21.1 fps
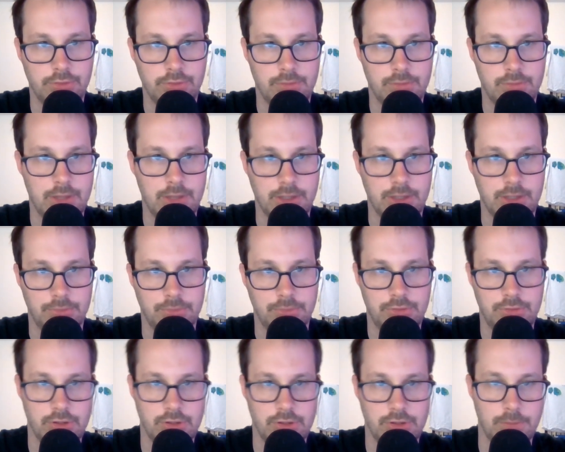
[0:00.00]
to make
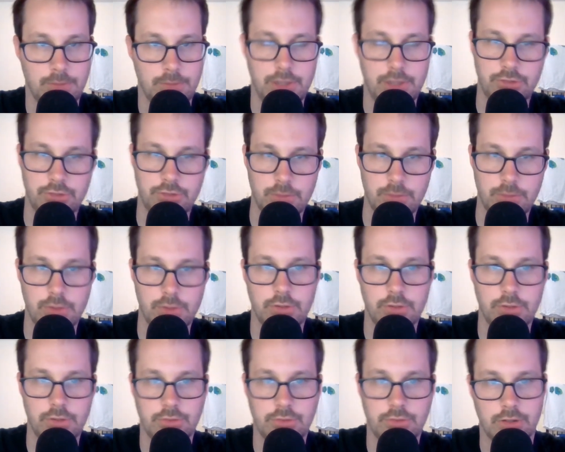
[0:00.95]
obscure picture
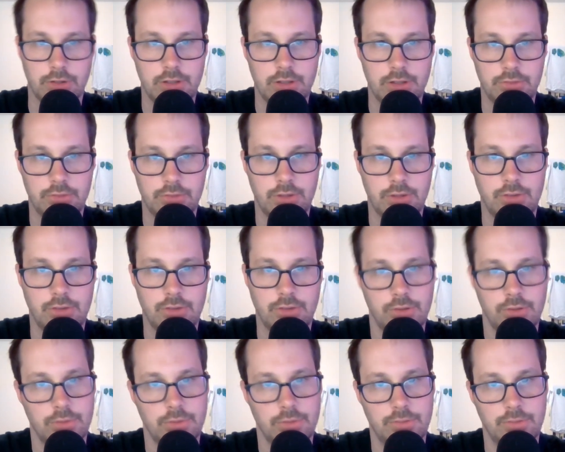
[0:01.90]
books or illustrated
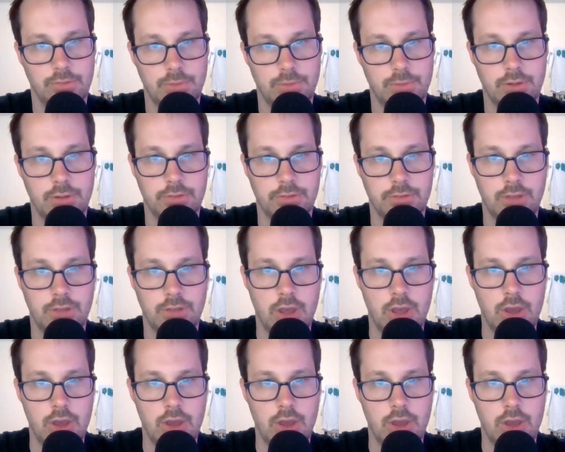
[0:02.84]
children's books,